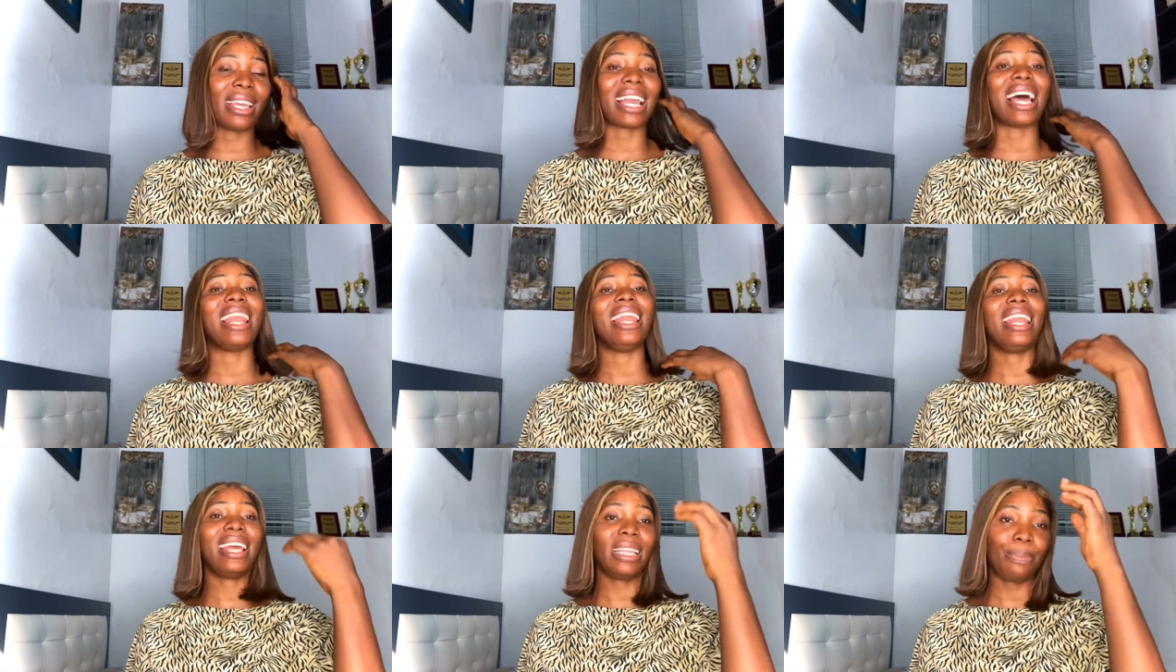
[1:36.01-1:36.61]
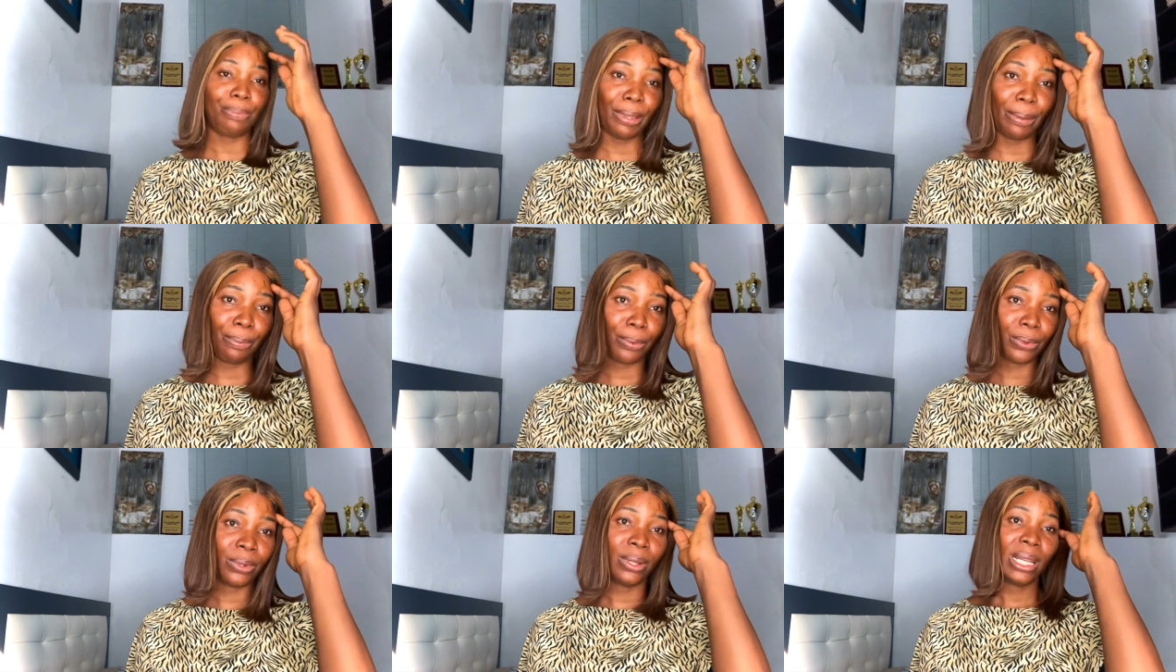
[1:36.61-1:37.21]
They can lend
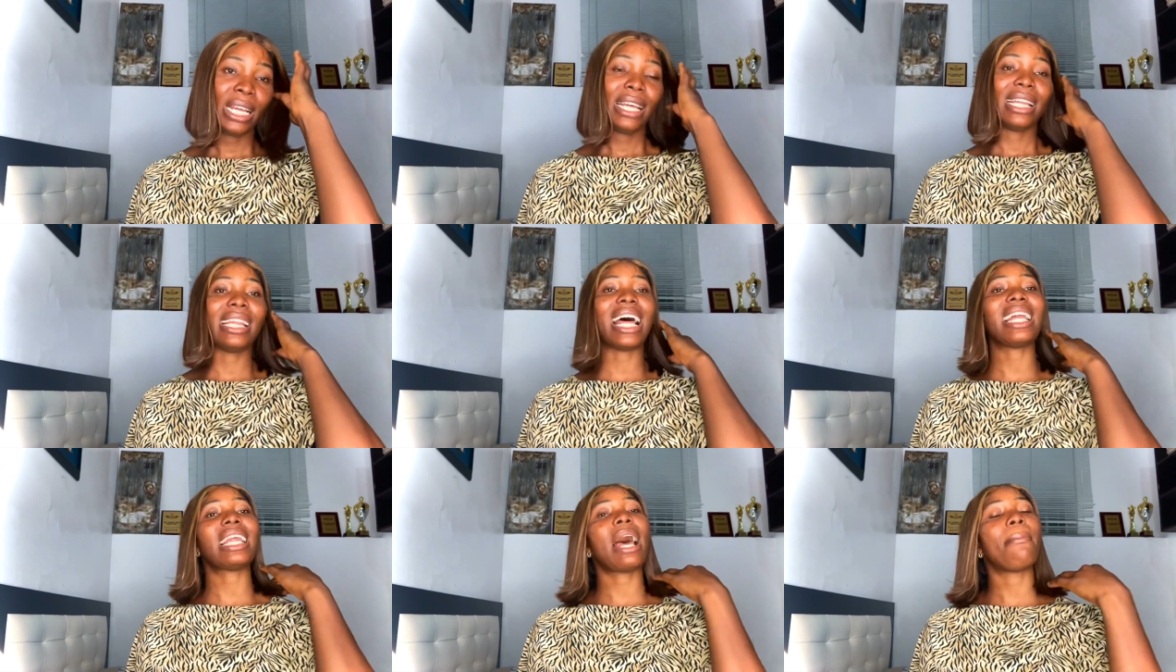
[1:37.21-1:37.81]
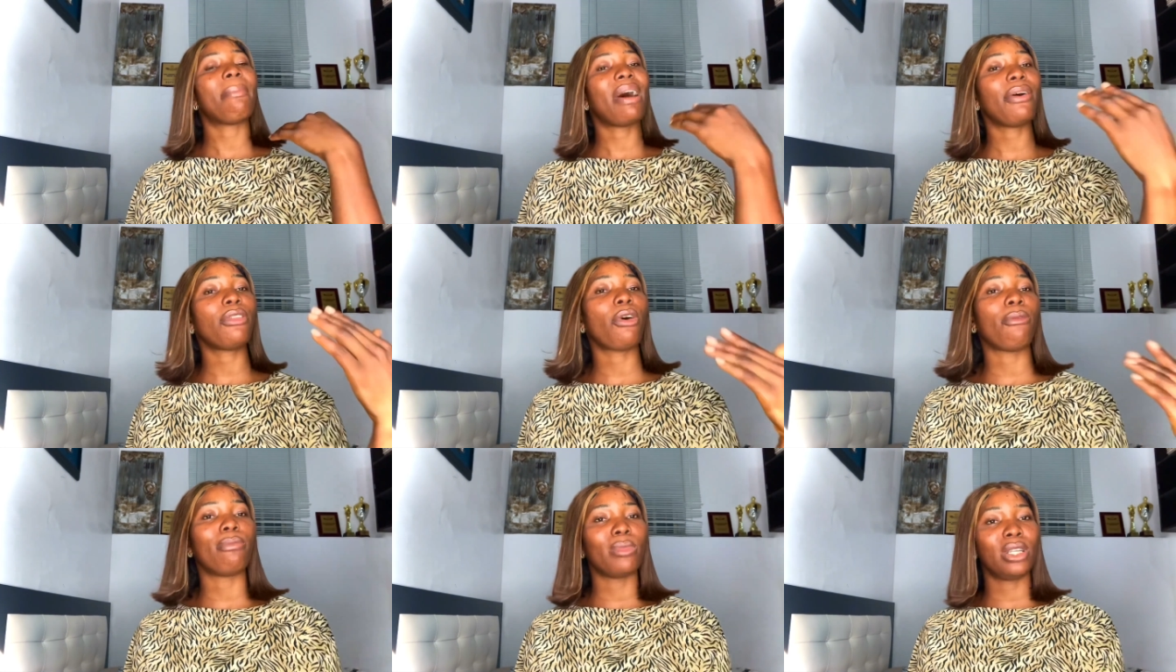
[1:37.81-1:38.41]
people that
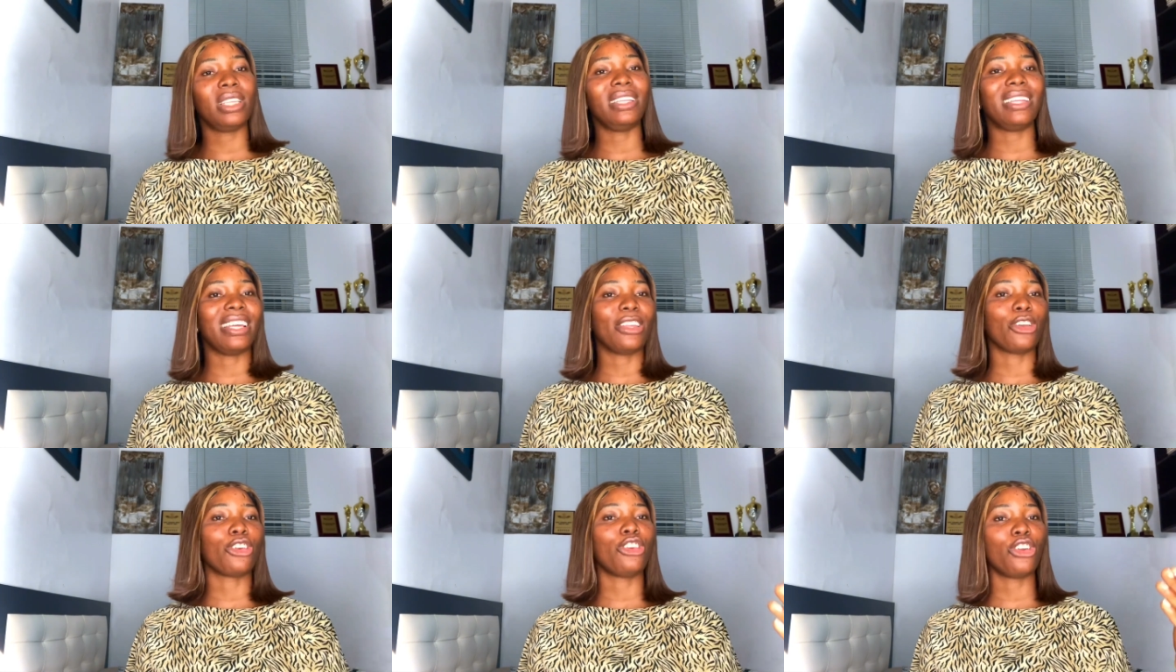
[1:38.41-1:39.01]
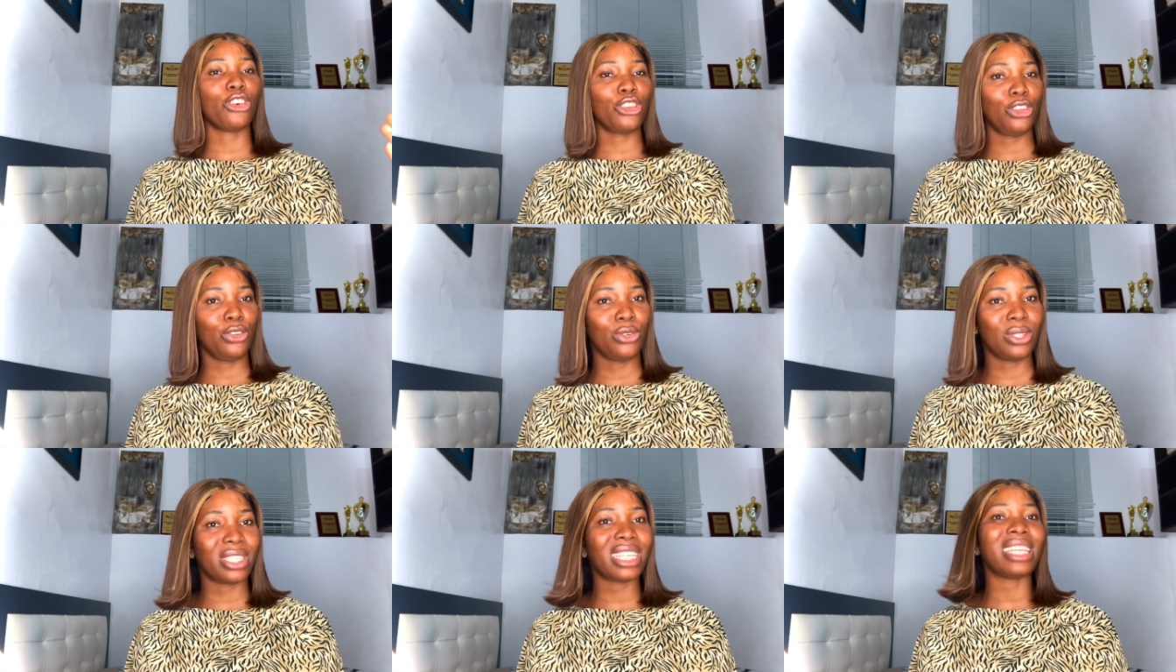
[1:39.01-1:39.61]
amount of money that you're not
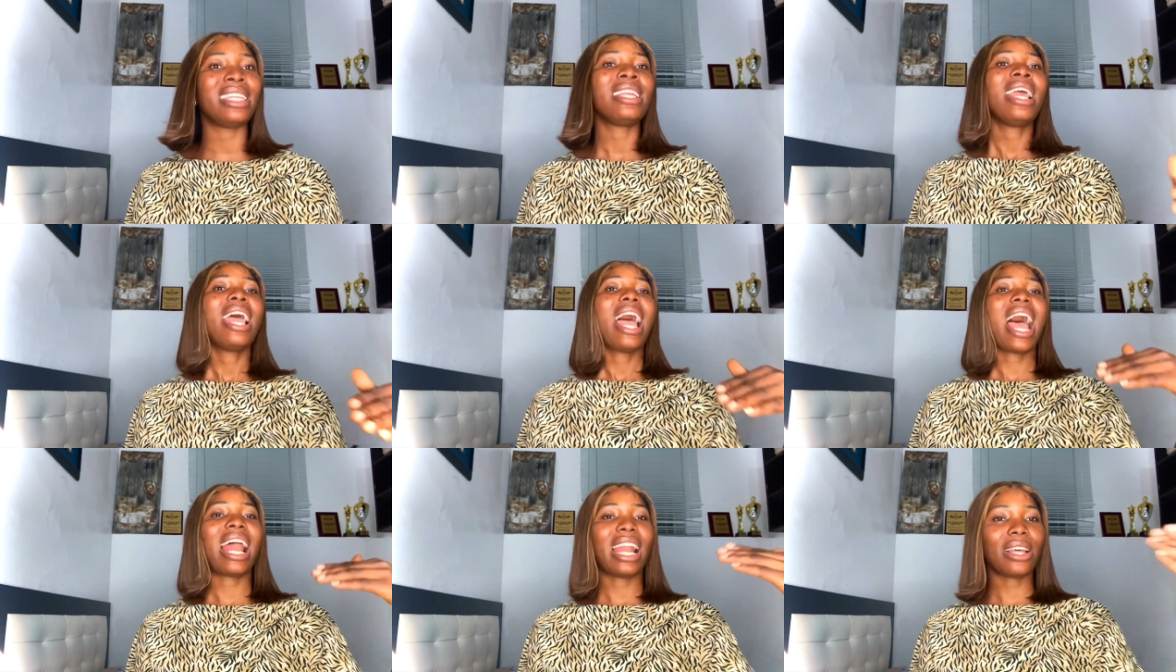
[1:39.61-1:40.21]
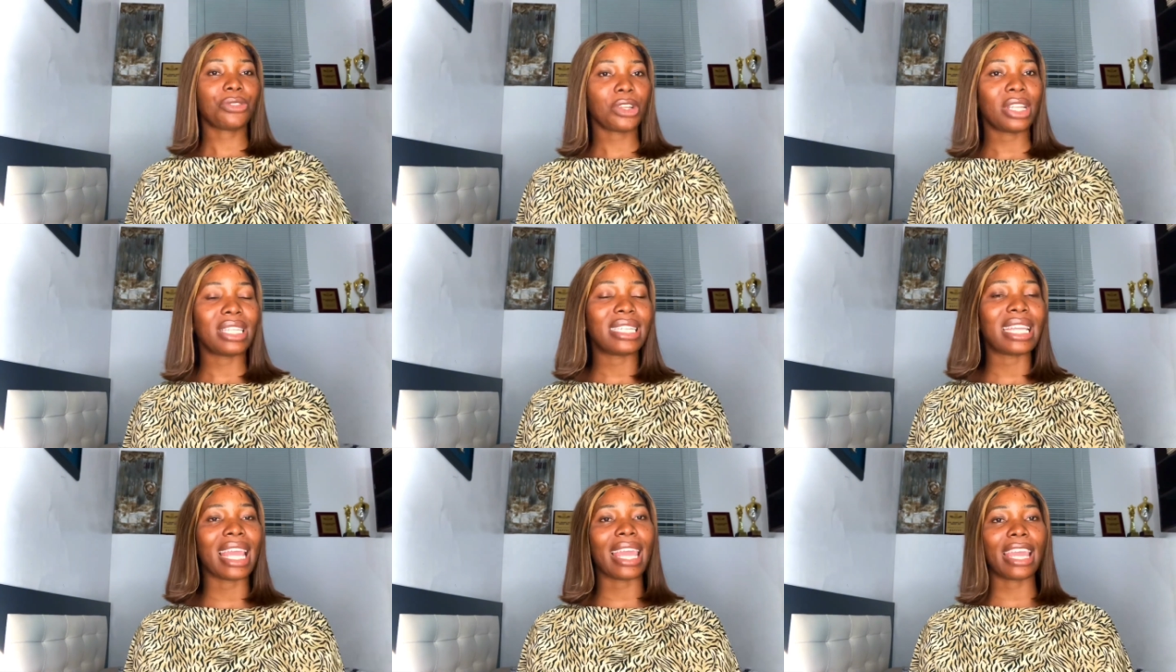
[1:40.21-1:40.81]
using and
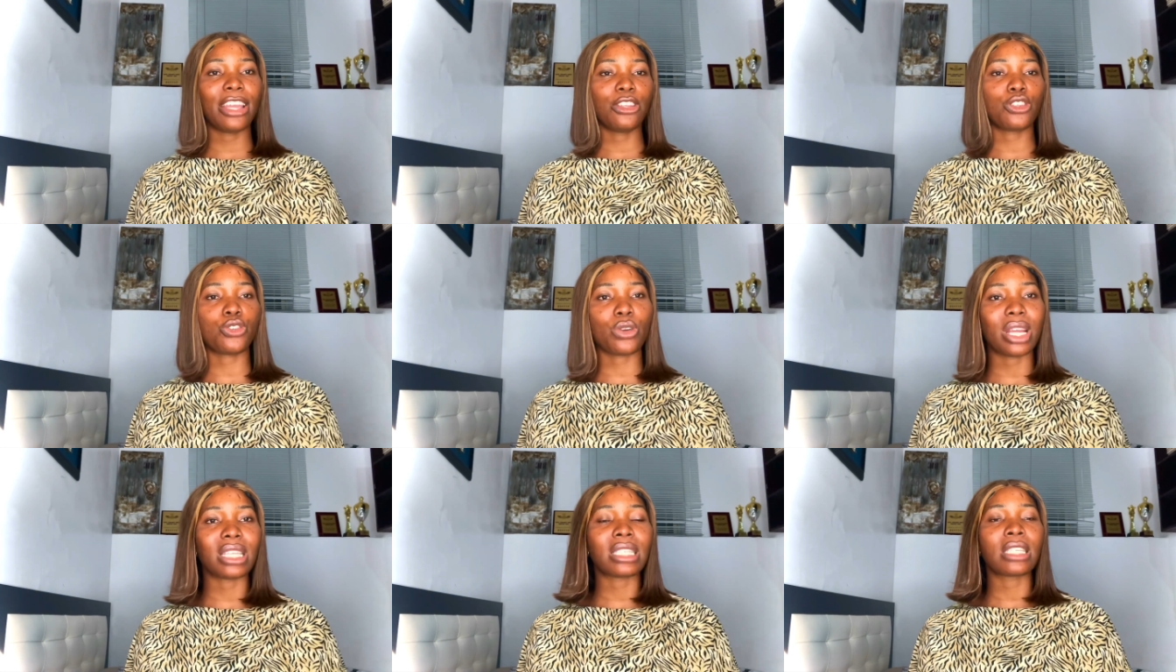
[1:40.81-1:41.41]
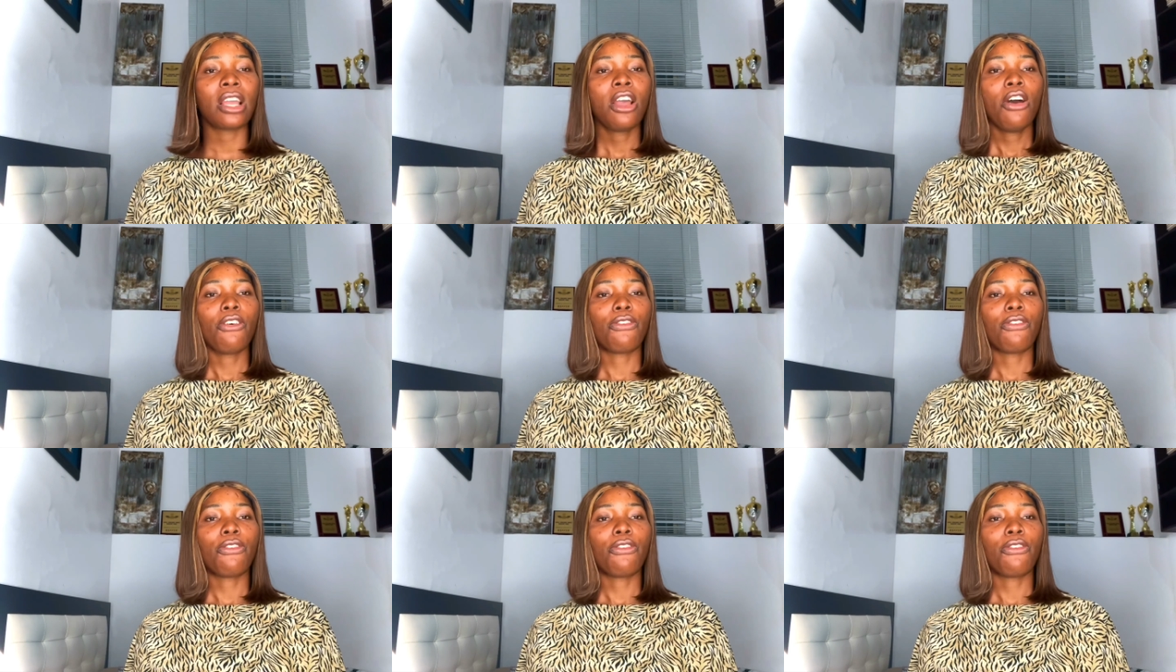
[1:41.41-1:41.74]
actually take interest